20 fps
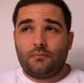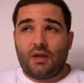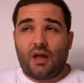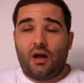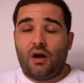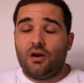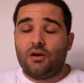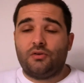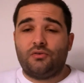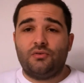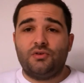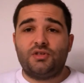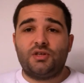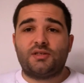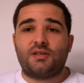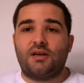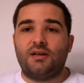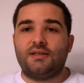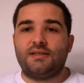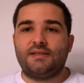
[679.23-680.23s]
Arthur's
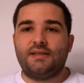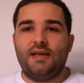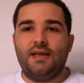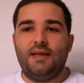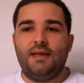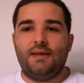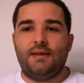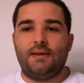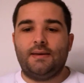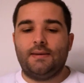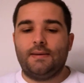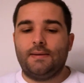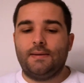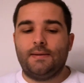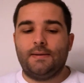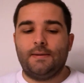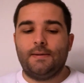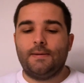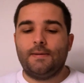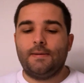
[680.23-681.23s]
just gonna stay,
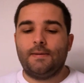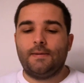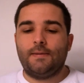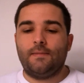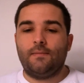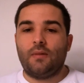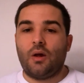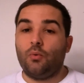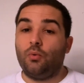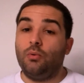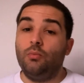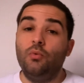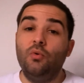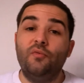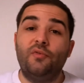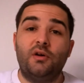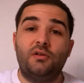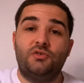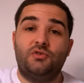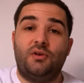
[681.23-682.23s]
and we
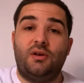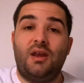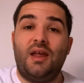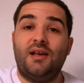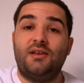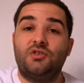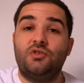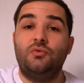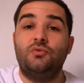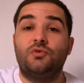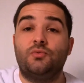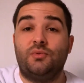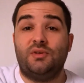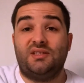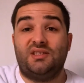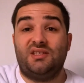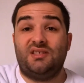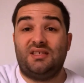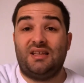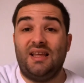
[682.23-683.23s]
move on to the next news,
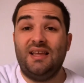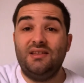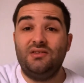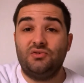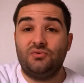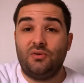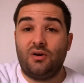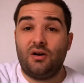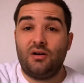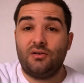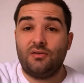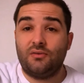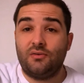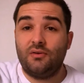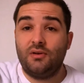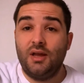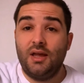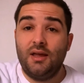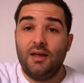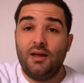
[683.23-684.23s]
which is linked to
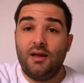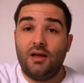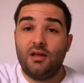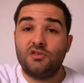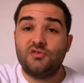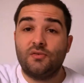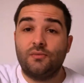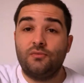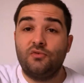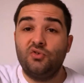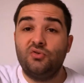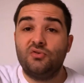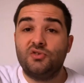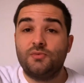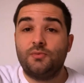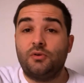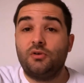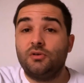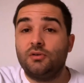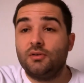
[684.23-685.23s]
Arthur, and it's from
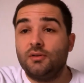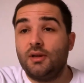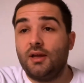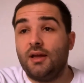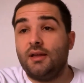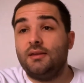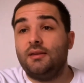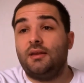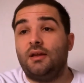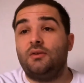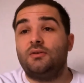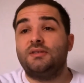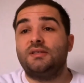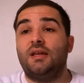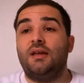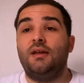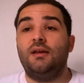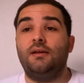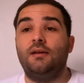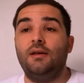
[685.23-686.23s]
Tuttosport, and they're
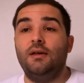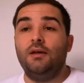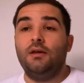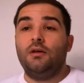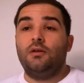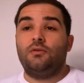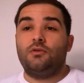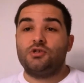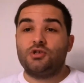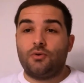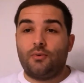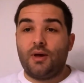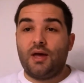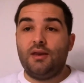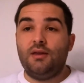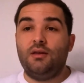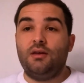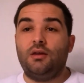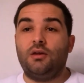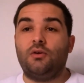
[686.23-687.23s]
saying there's
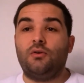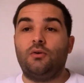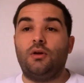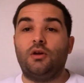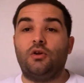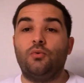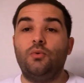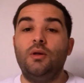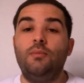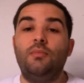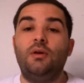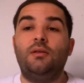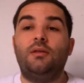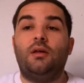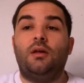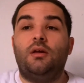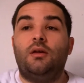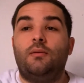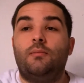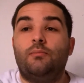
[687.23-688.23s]
already an
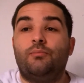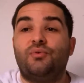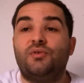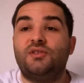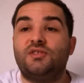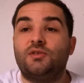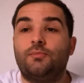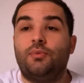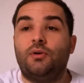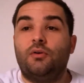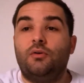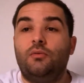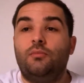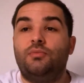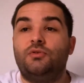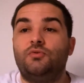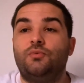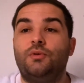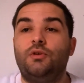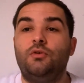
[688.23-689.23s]
agreement in principle
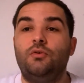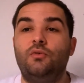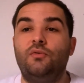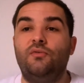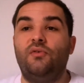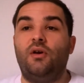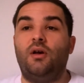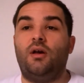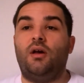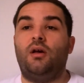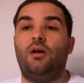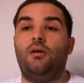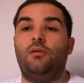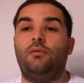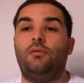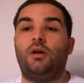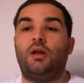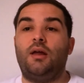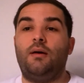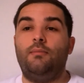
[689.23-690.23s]
between Juve
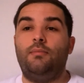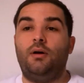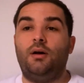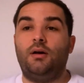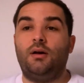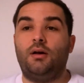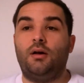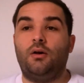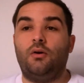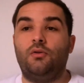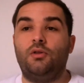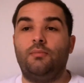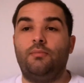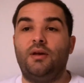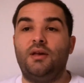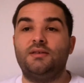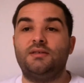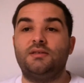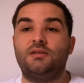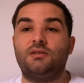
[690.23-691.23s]
and Gladbach on the
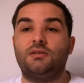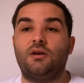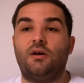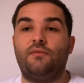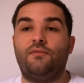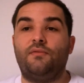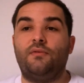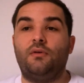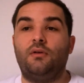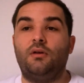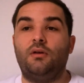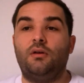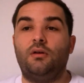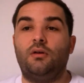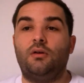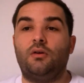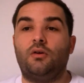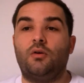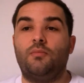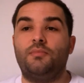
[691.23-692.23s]
basis of
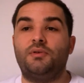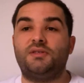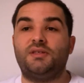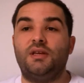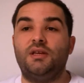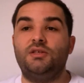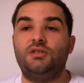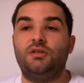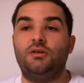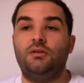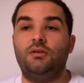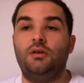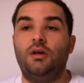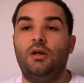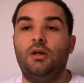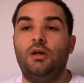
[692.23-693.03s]
compensation,